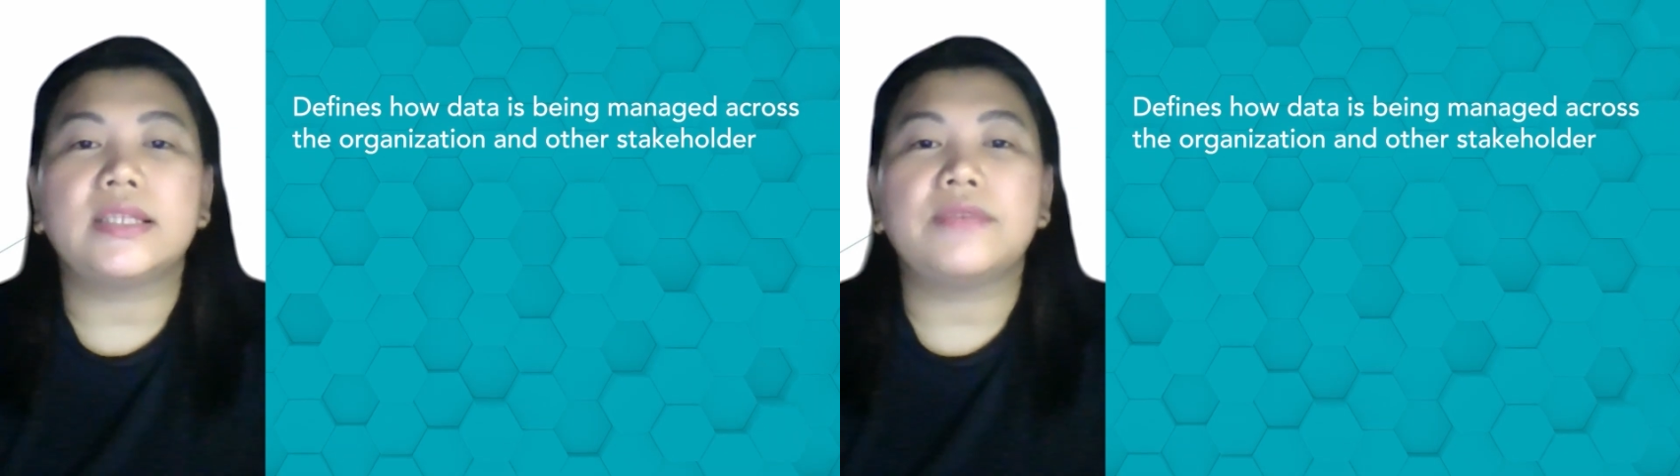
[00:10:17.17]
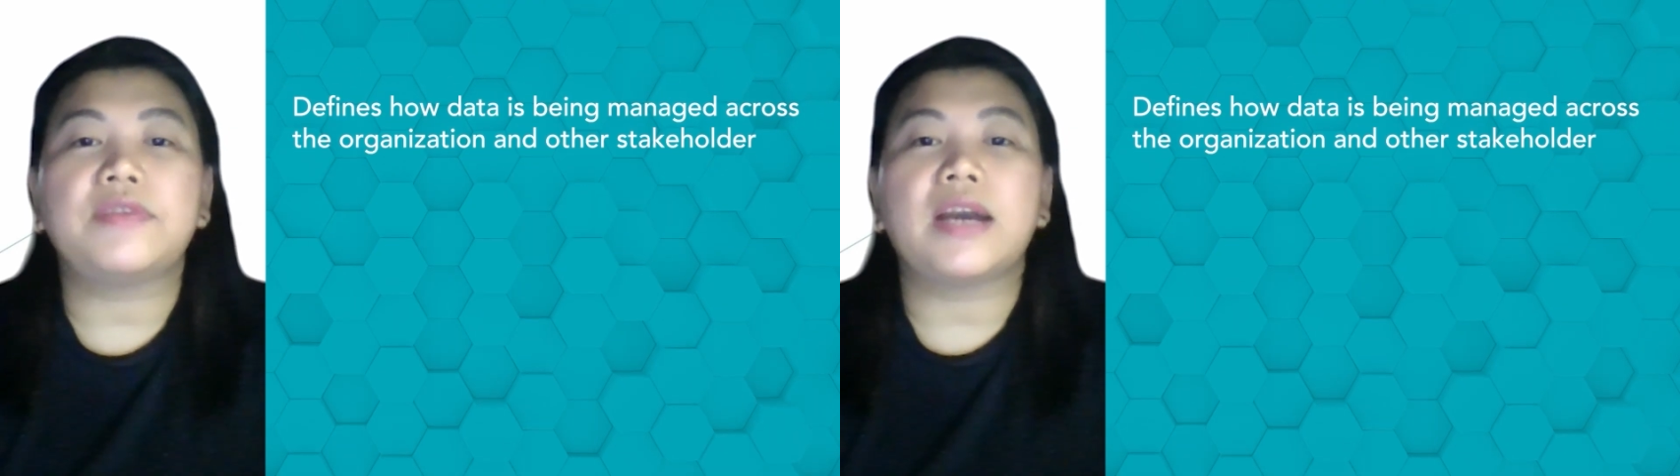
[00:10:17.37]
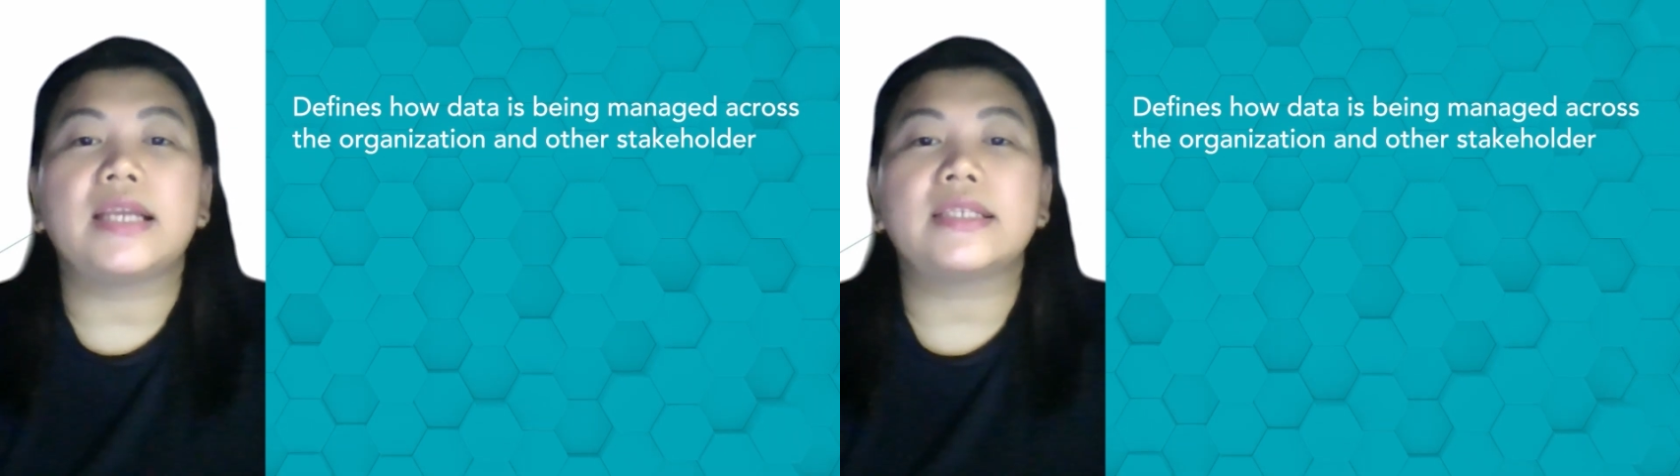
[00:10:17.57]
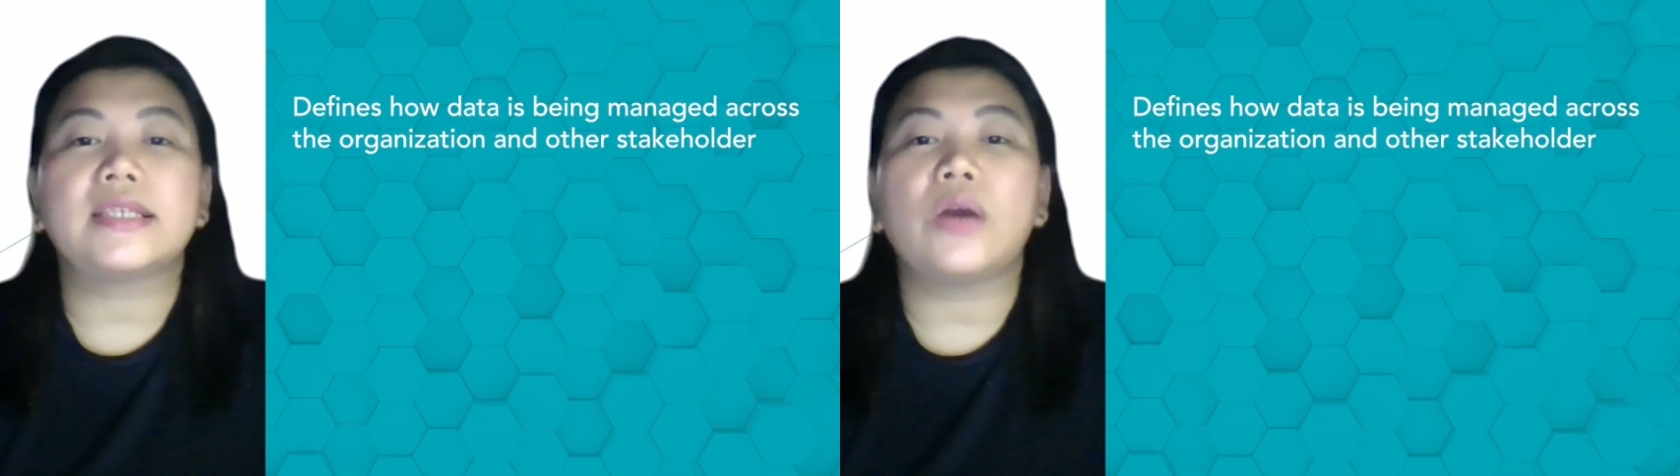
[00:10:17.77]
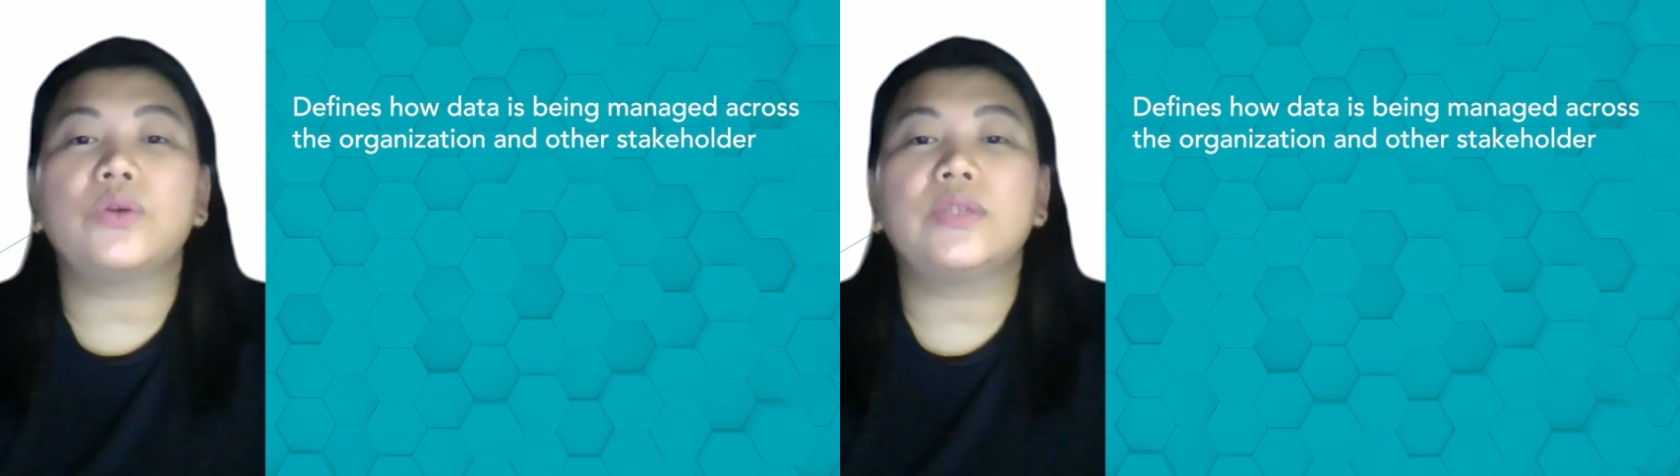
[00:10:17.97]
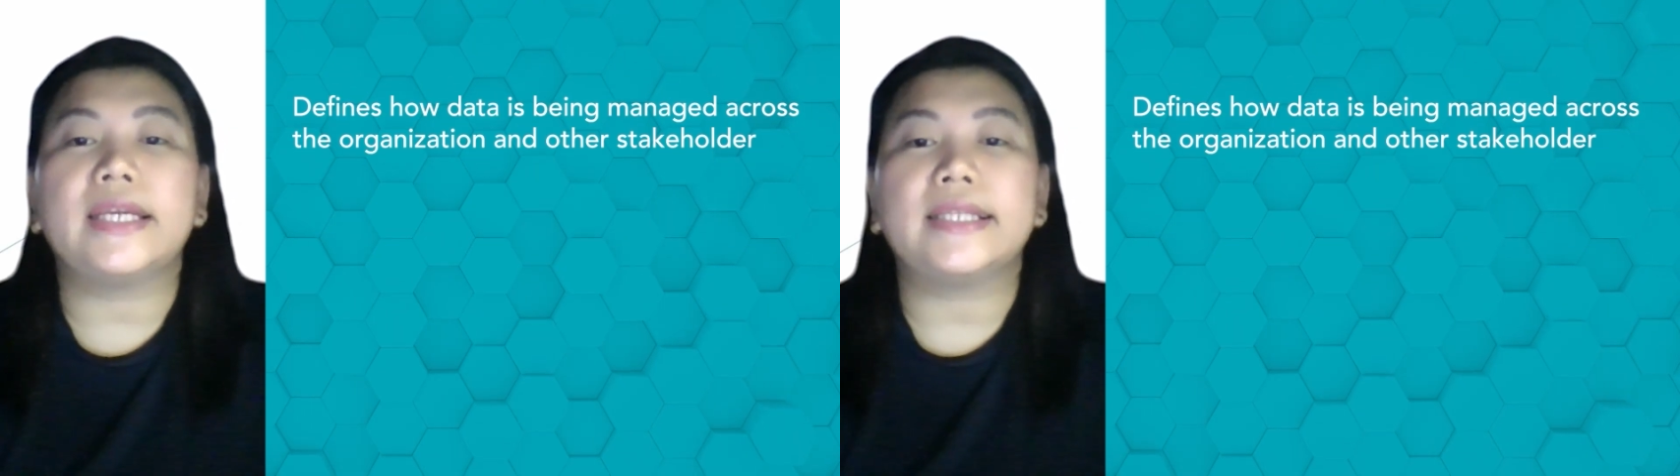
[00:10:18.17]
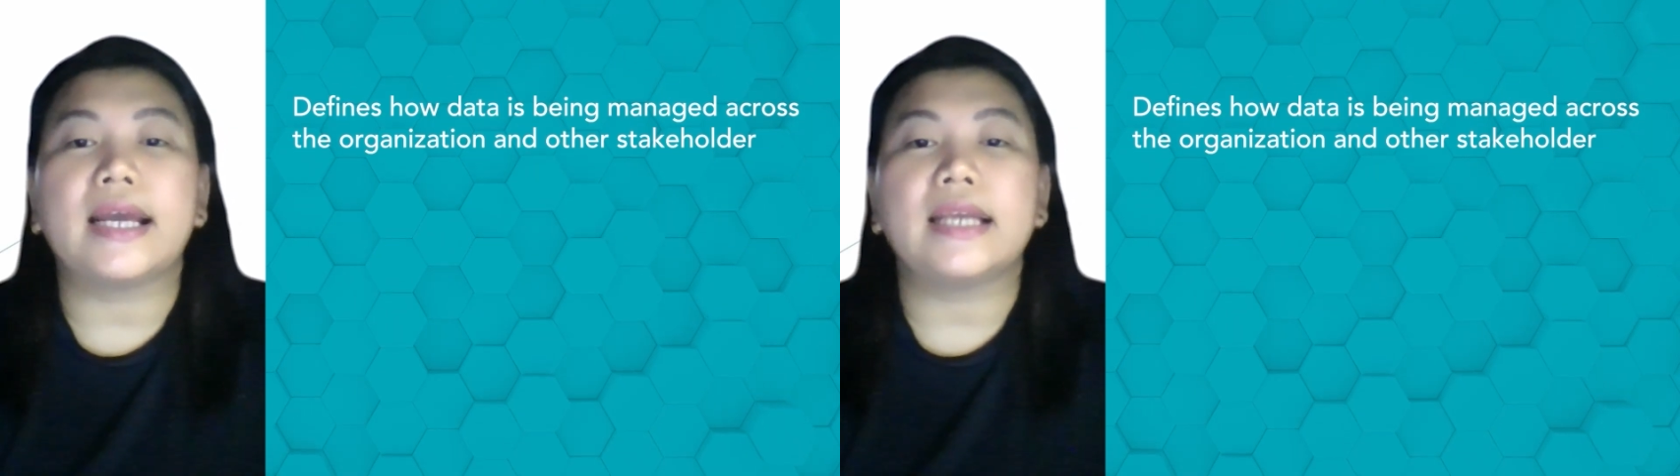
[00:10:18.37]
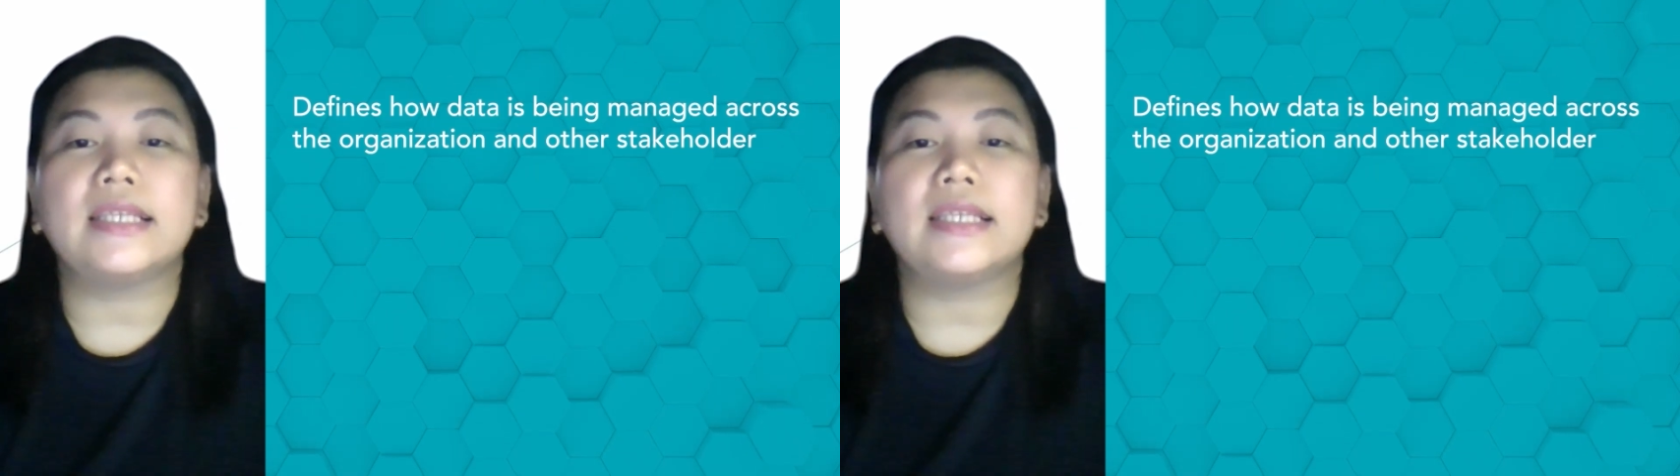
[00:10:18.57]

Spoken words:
defines how data